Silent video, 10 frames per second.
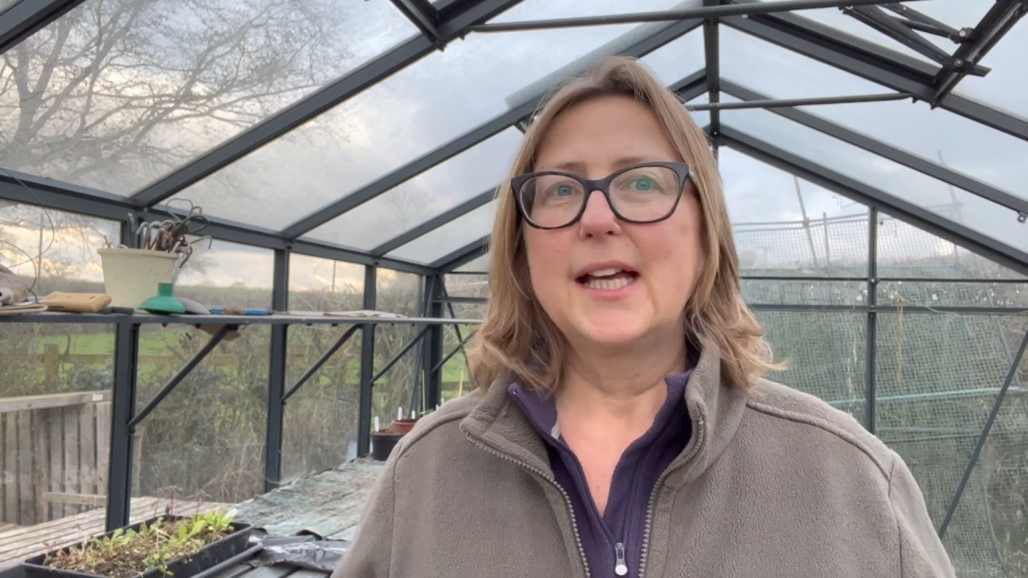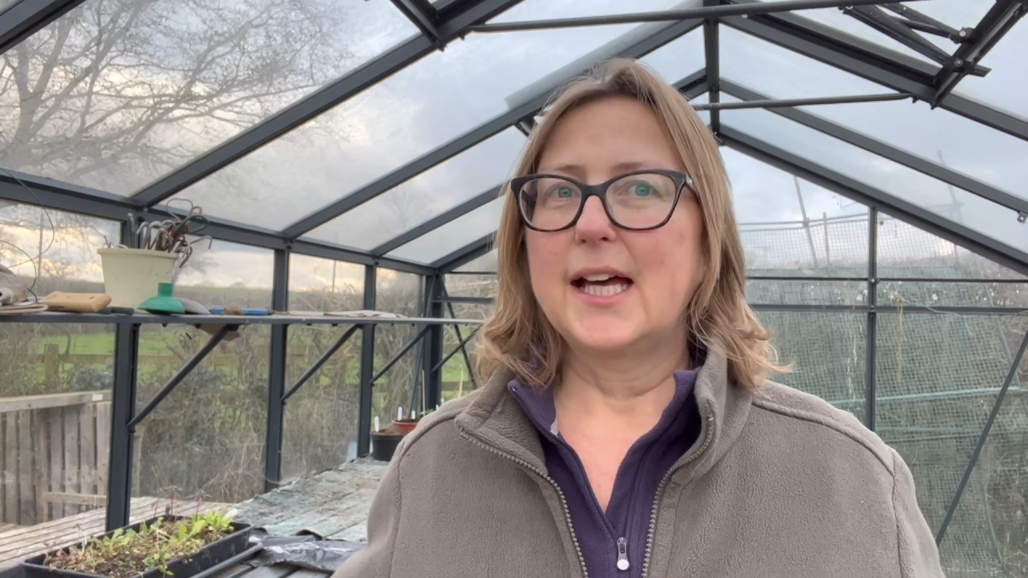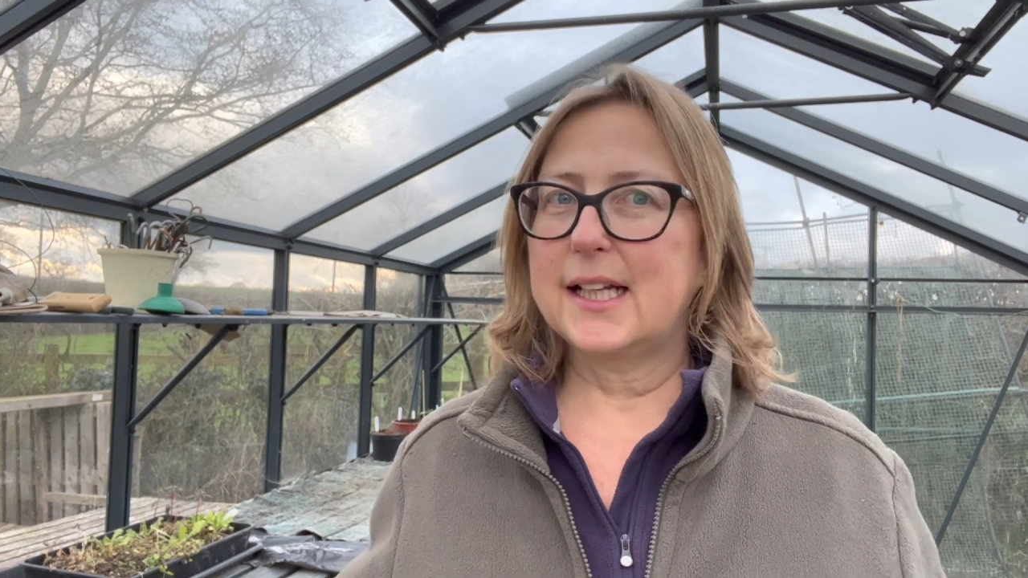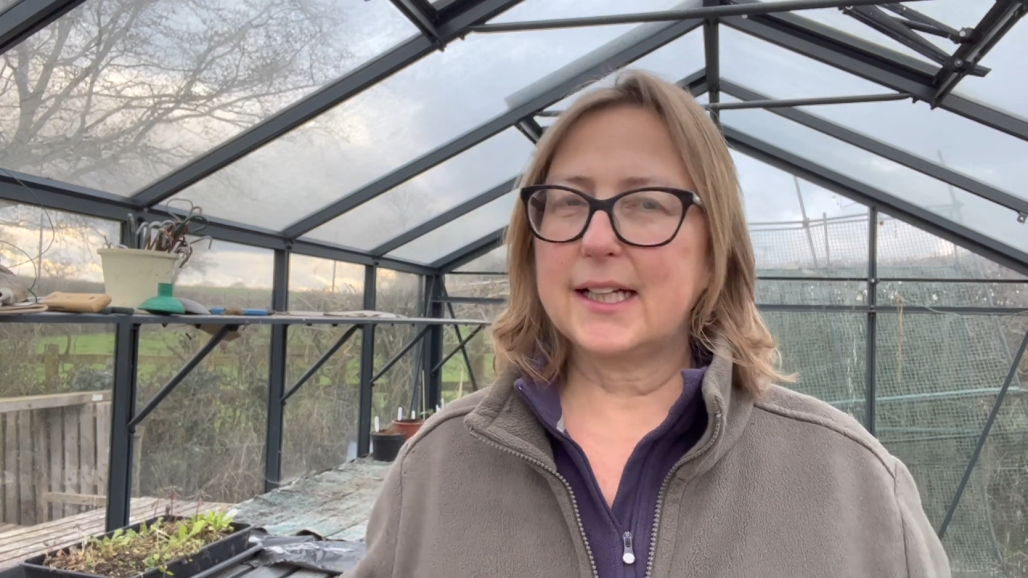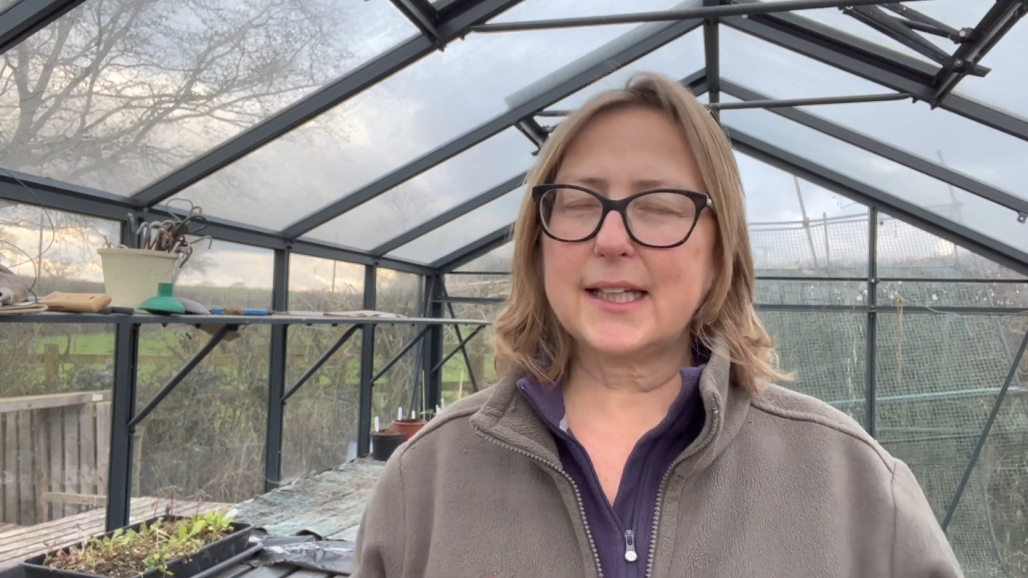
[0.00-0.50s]

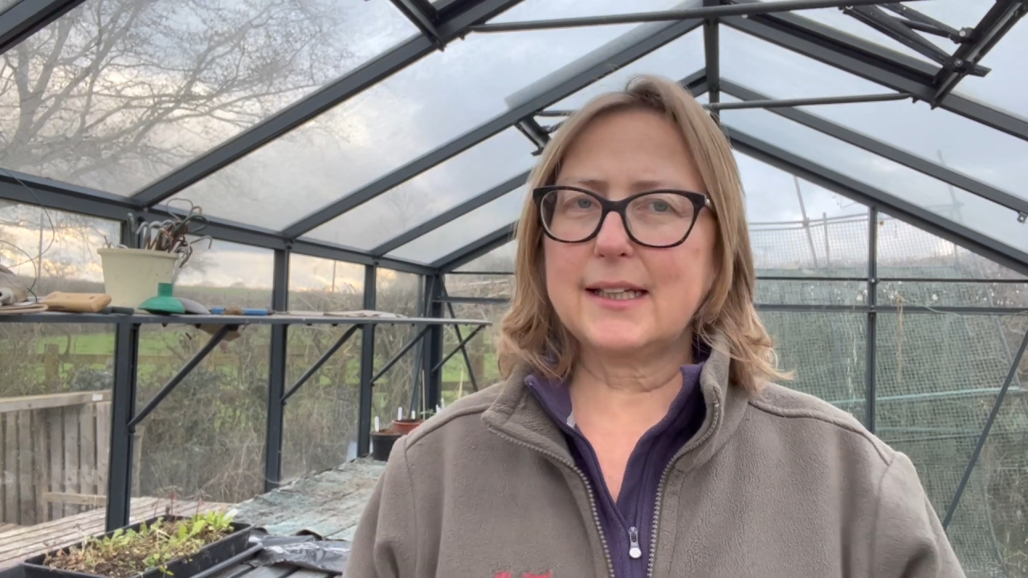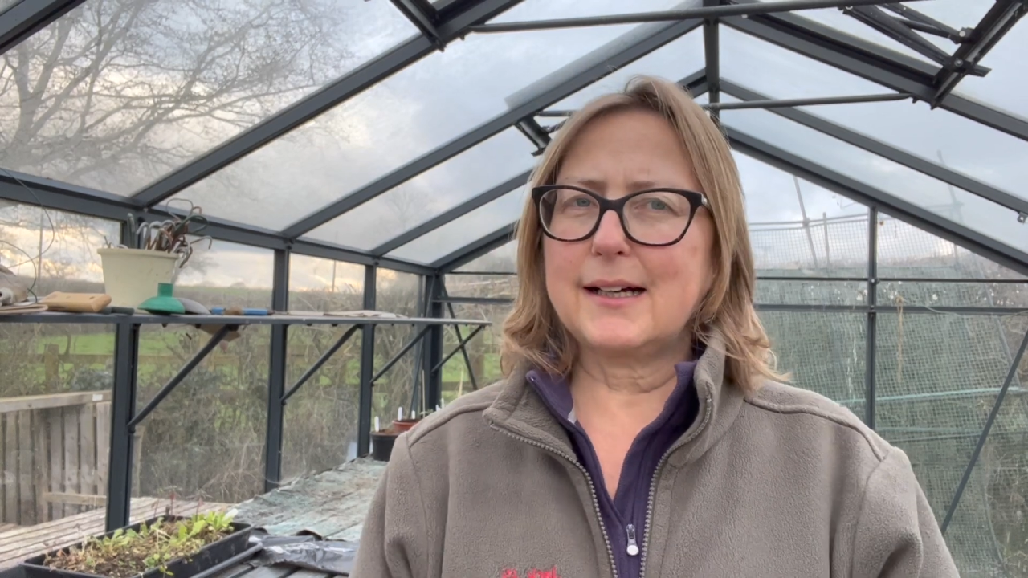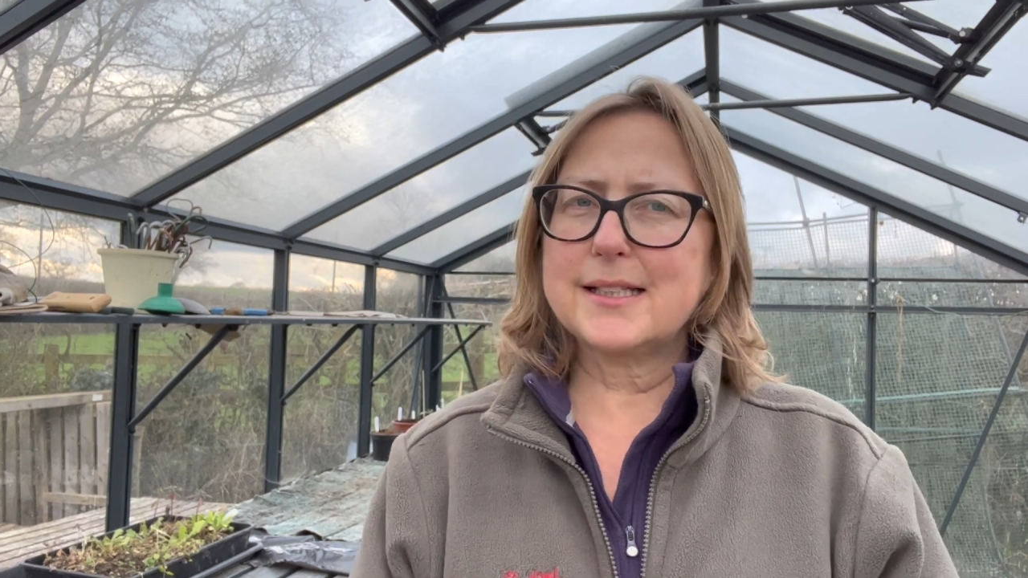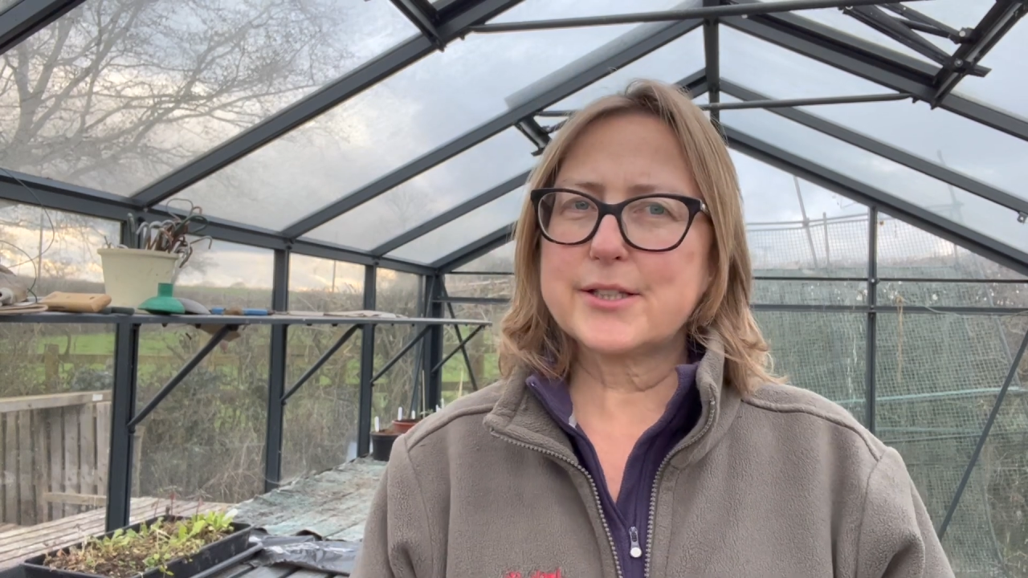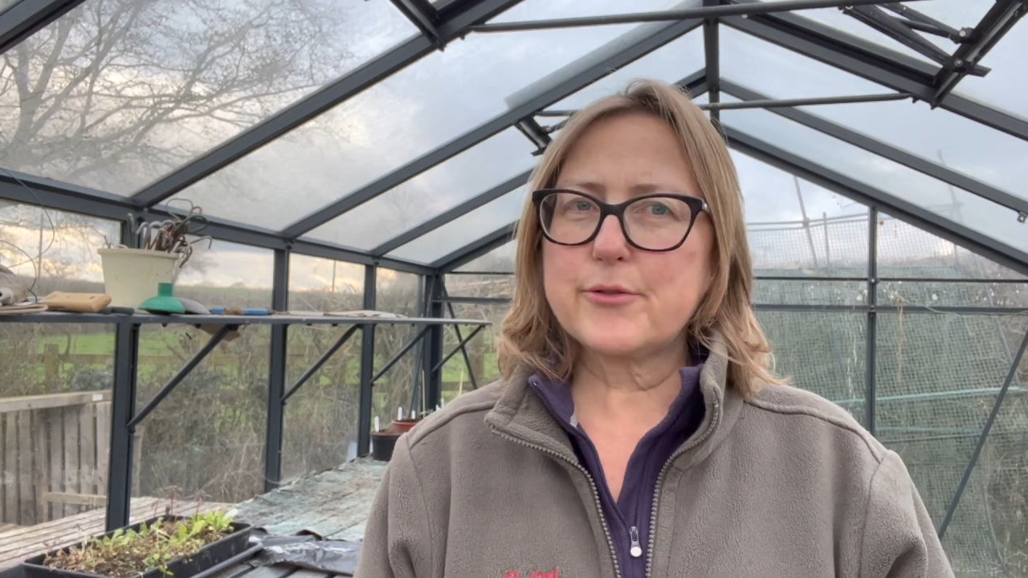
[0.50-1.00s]
and again,
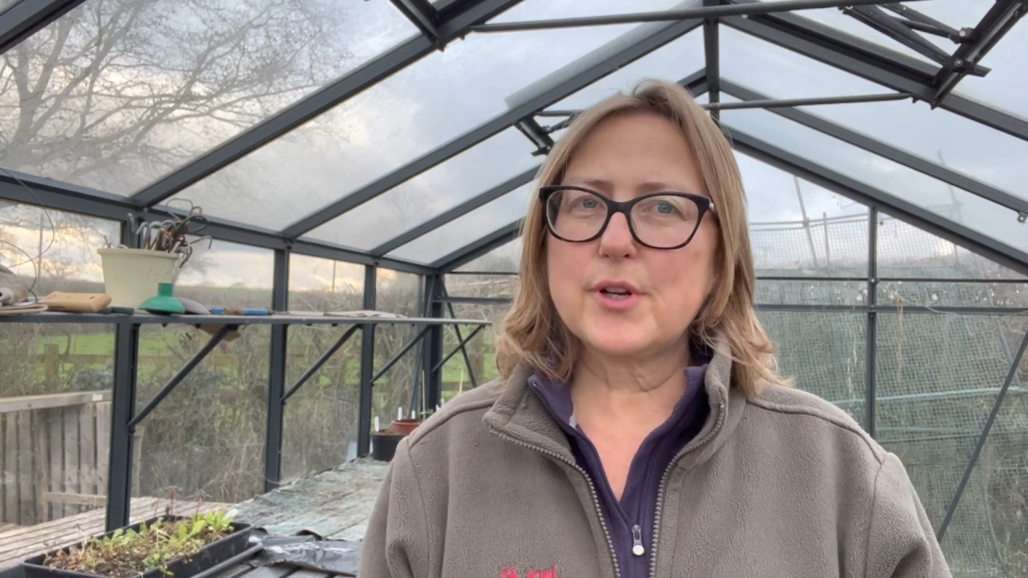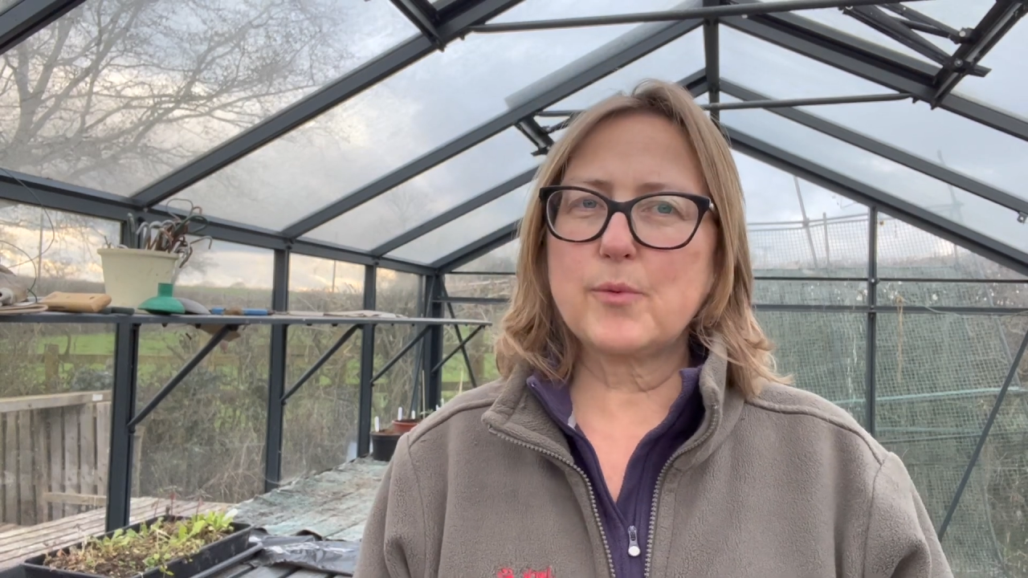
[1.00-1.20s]
I don't know